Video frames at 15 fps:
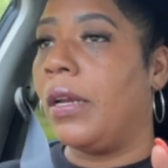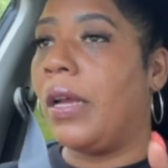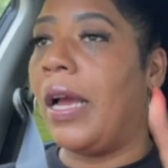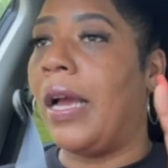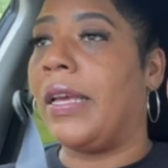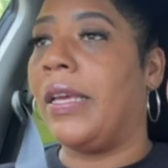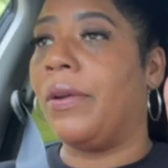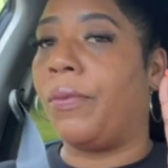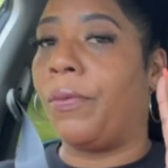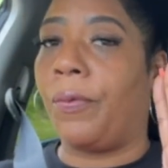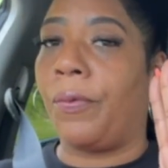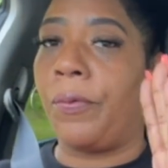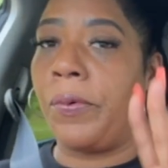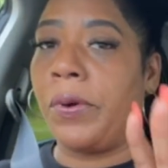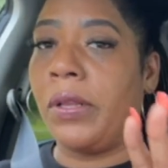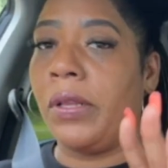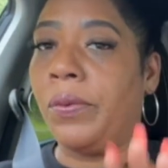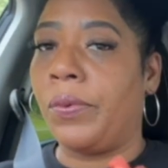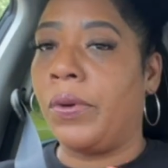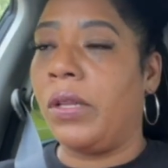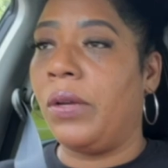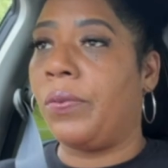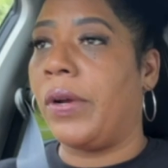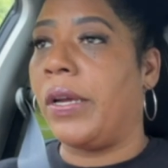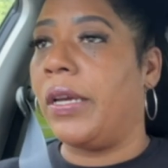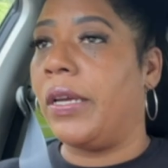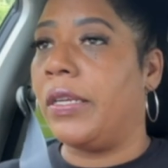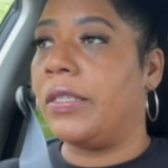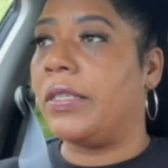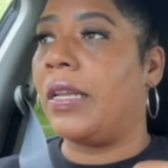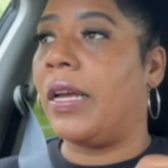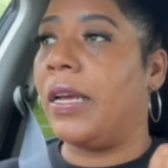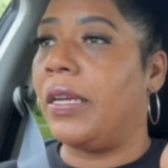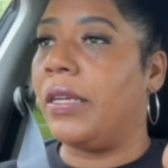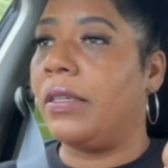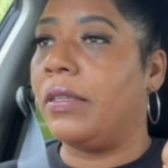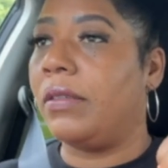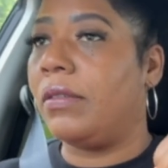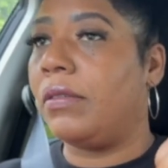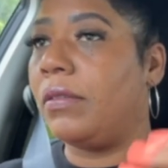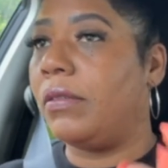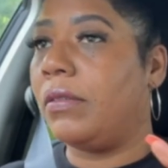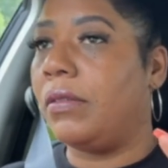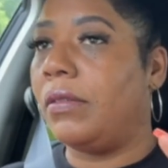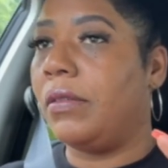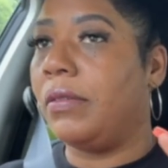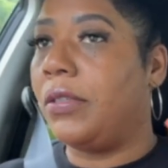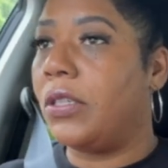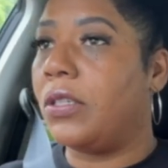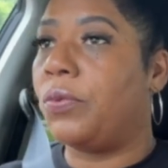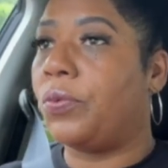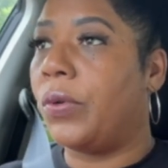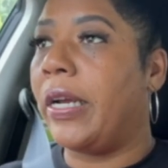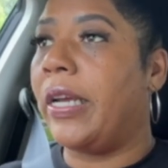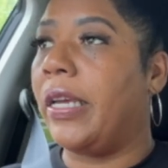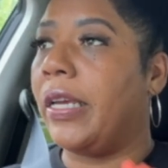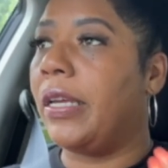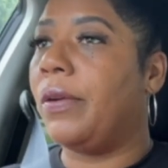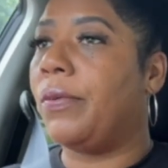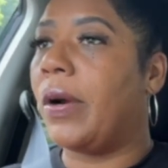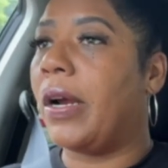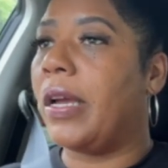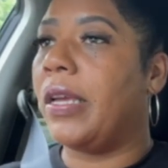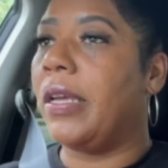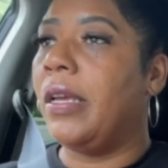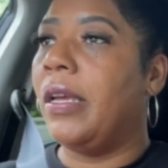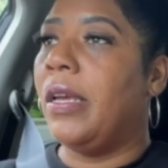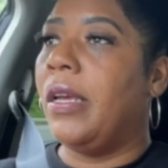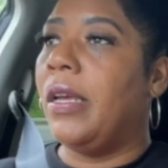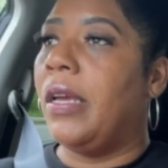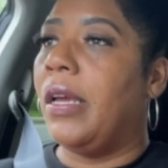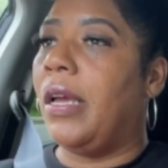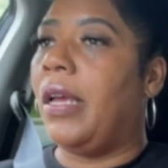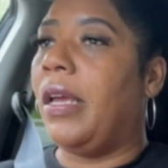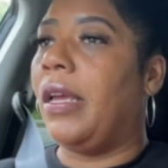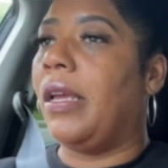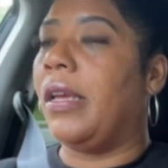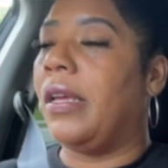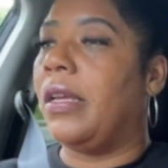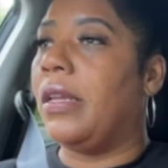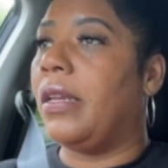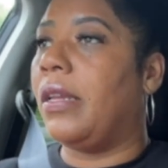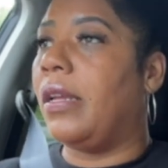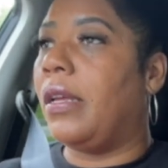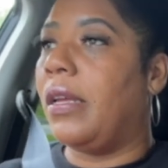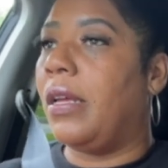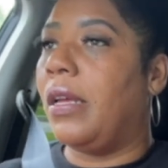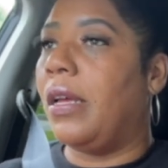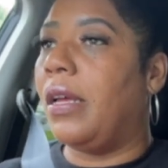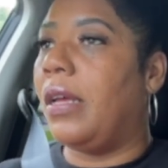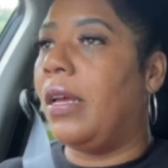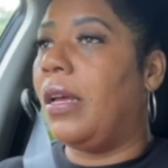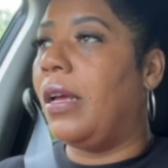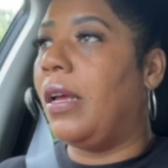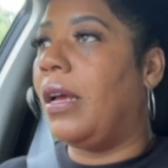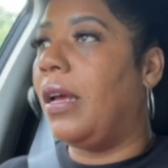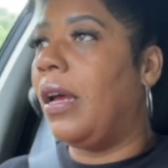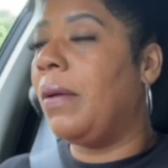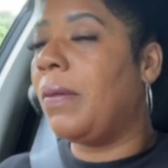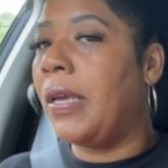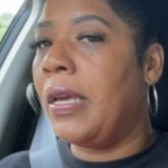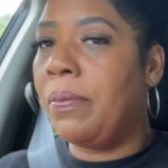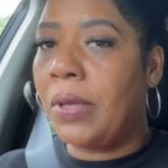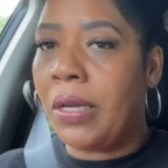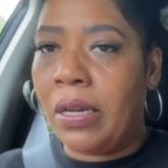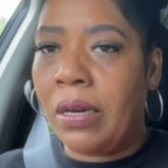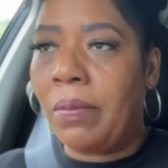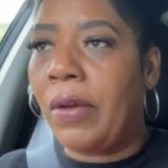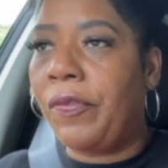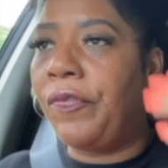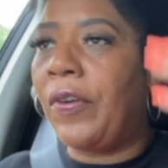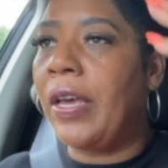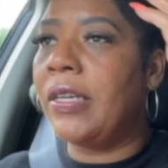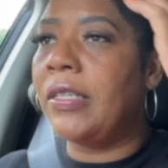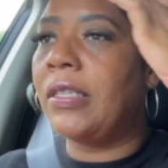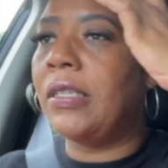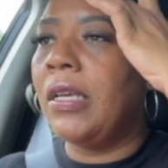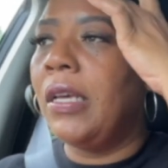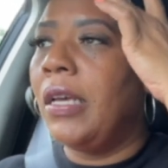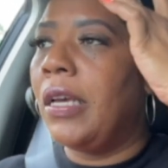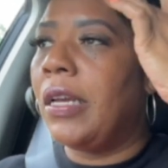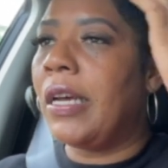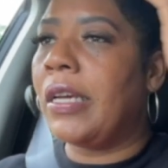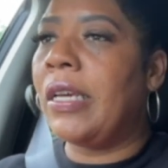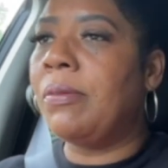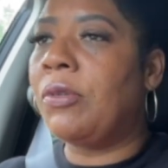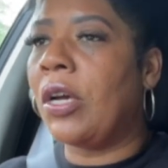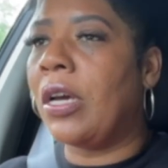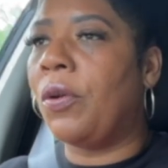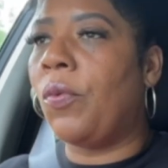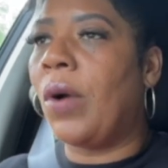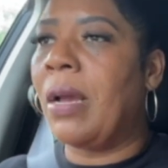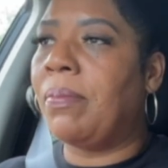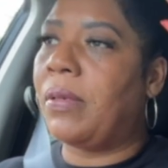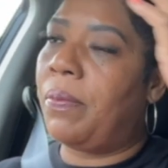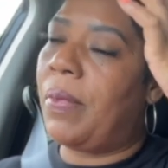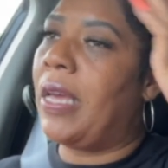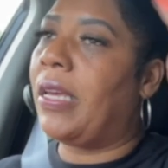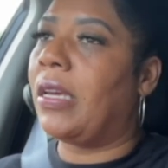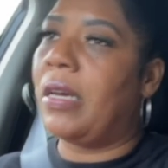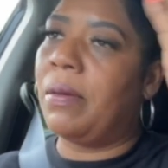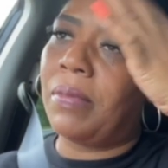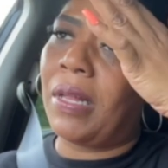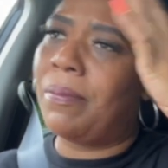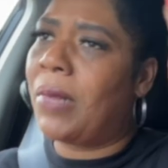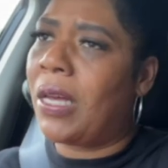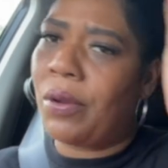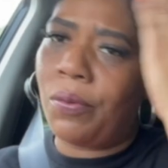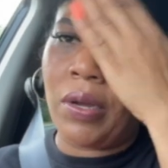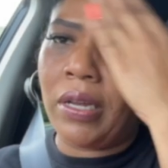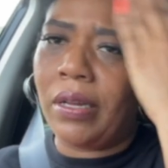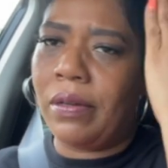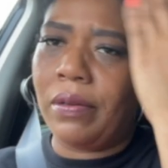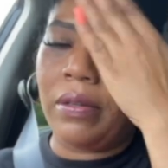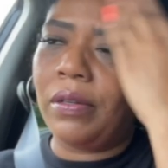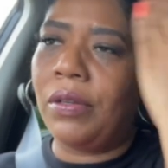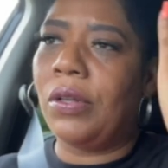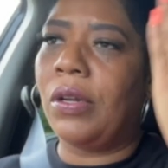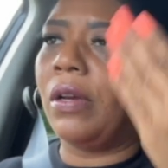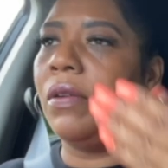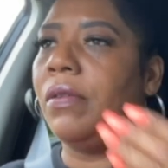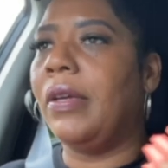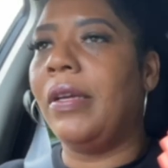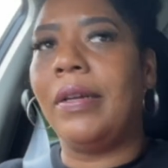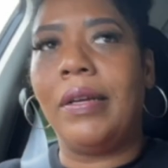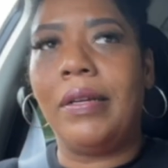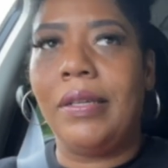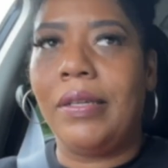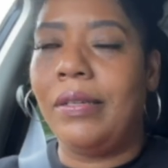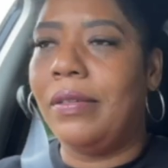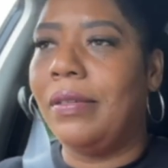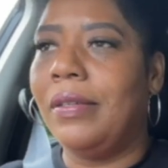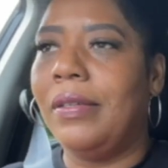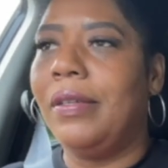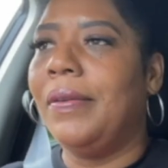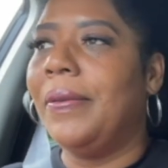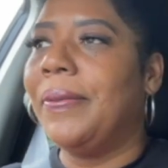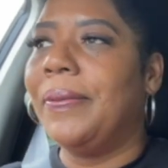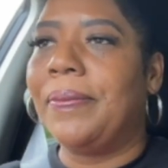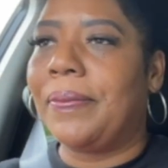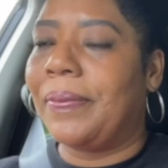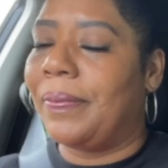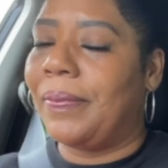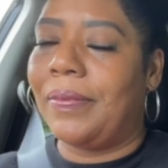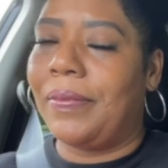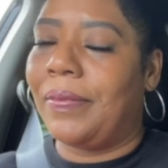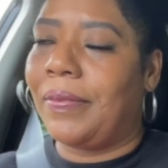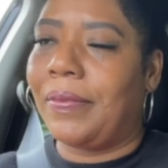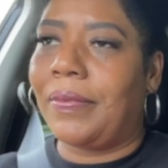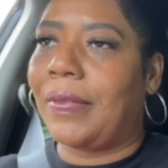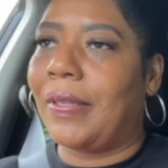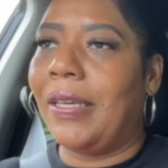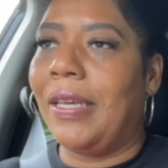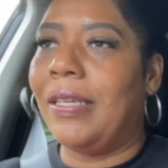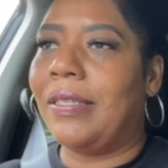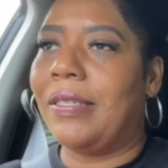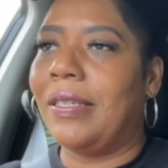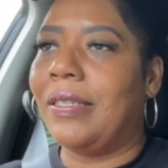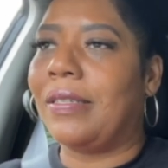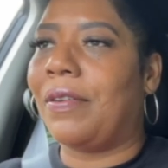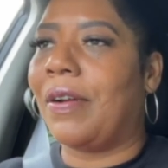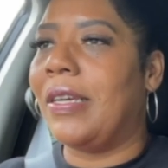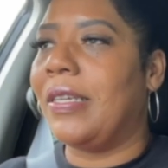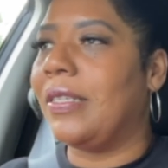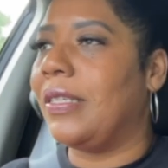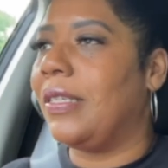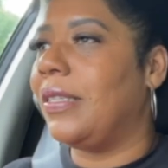I get really, really red. It's like just red, right? And I'll keep looking in my face and I keep trying to wipe the makeup. I'm like, wait, you know, and it's, it's crazy.